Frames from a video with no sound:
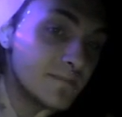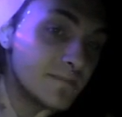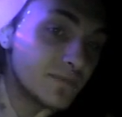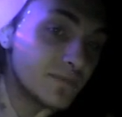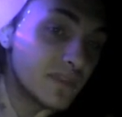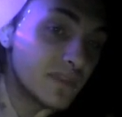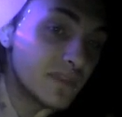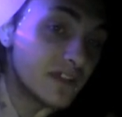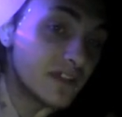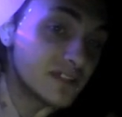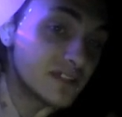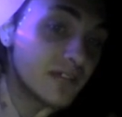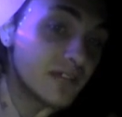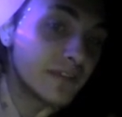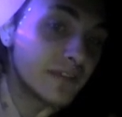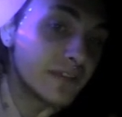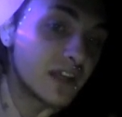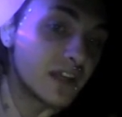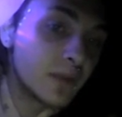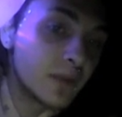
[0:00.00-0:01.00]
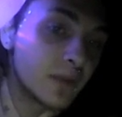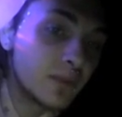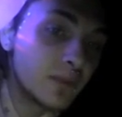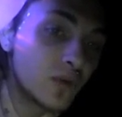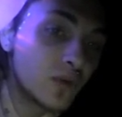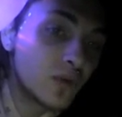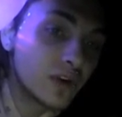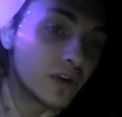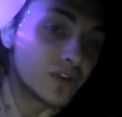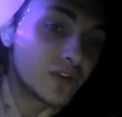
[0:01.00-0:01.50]
There's definitely going to be
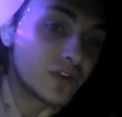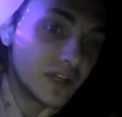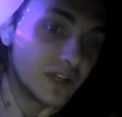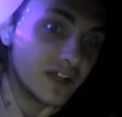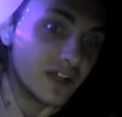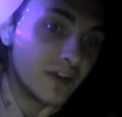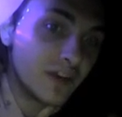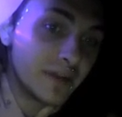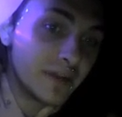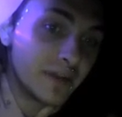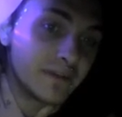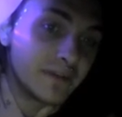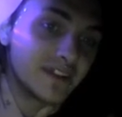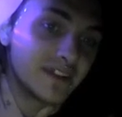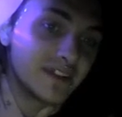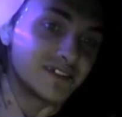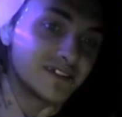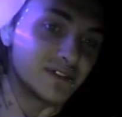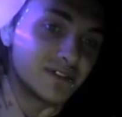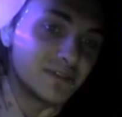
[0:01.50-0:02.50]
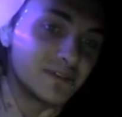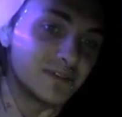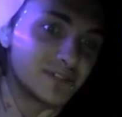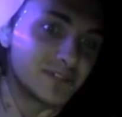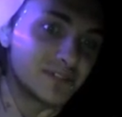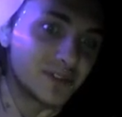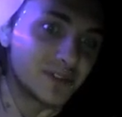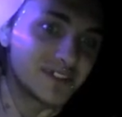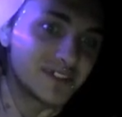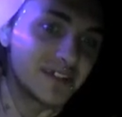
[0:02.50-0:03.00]
more green on my face soon. I'm
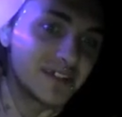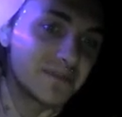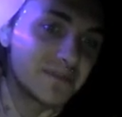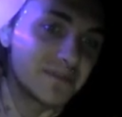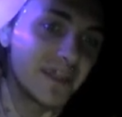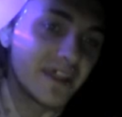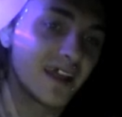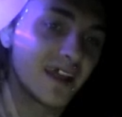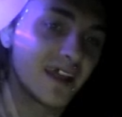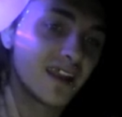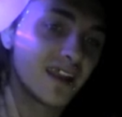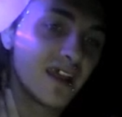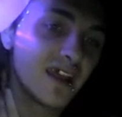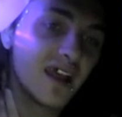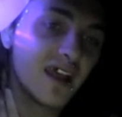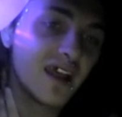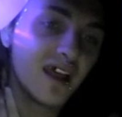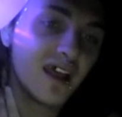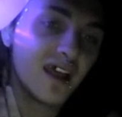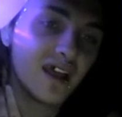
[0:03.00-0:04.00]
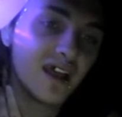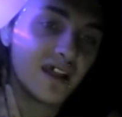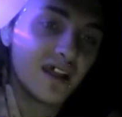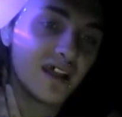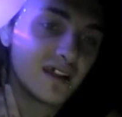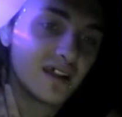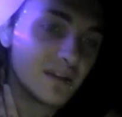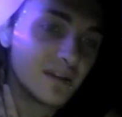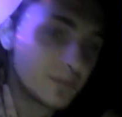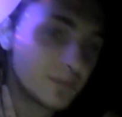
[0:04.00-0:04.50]
so excited for that.
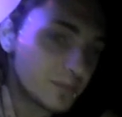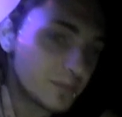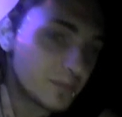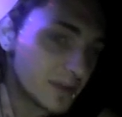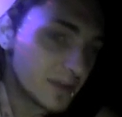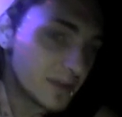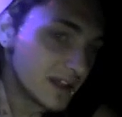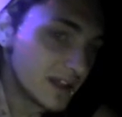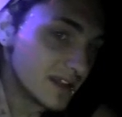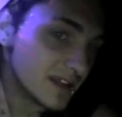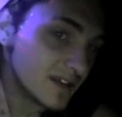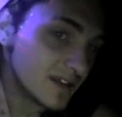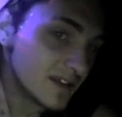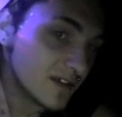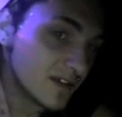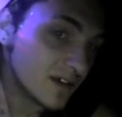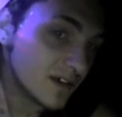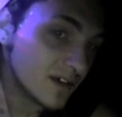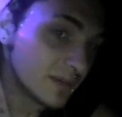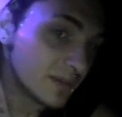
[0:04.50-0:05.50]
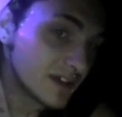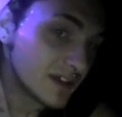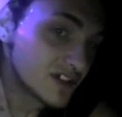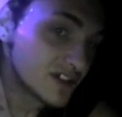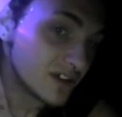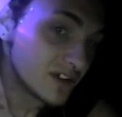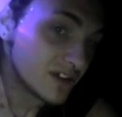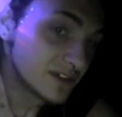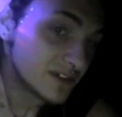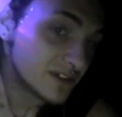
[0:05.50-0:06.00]
But I'm about to
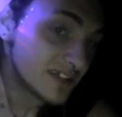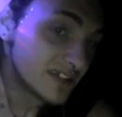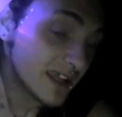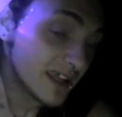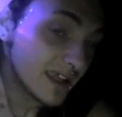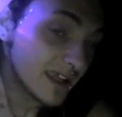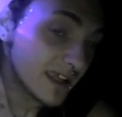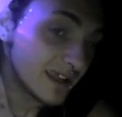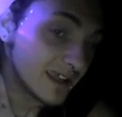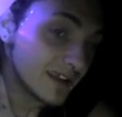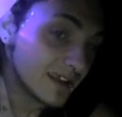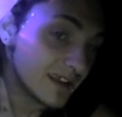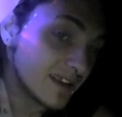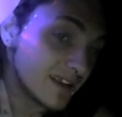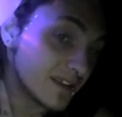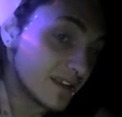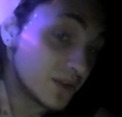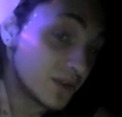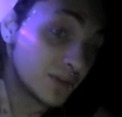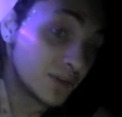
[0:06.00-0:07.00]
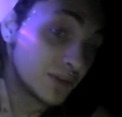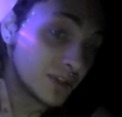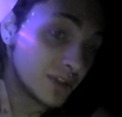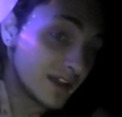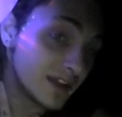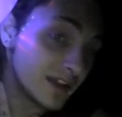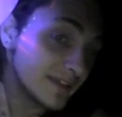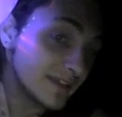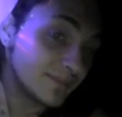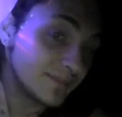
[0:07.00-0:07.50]
show you in a second. In the normal
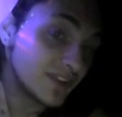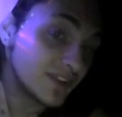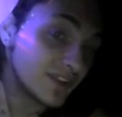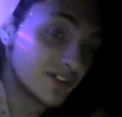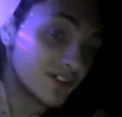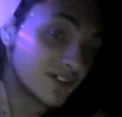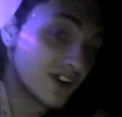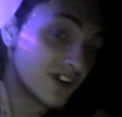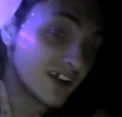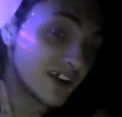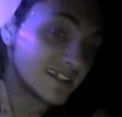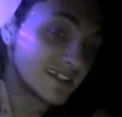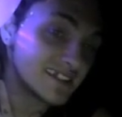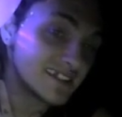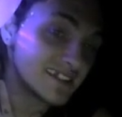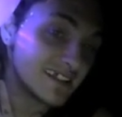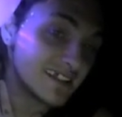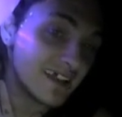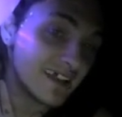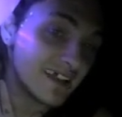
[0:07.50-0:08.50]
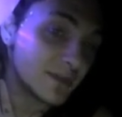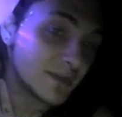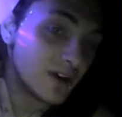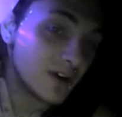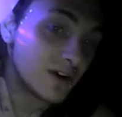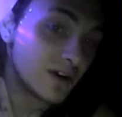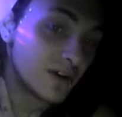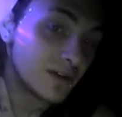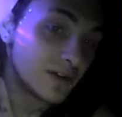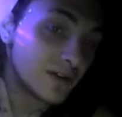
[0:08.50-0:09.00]
light, you're not going to see them at
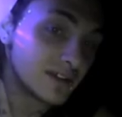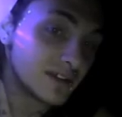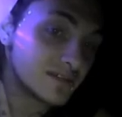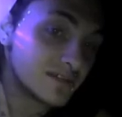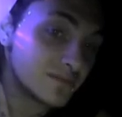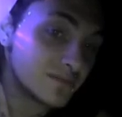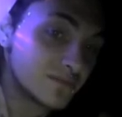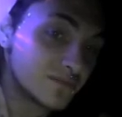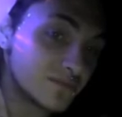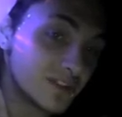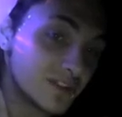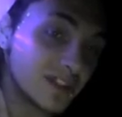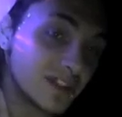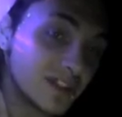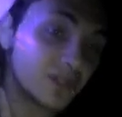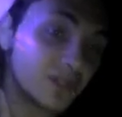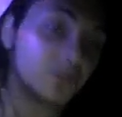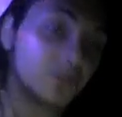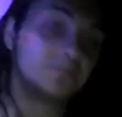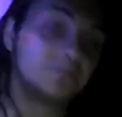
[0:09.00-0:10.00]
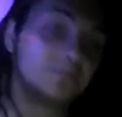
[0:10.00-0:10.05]
all. It's really cool.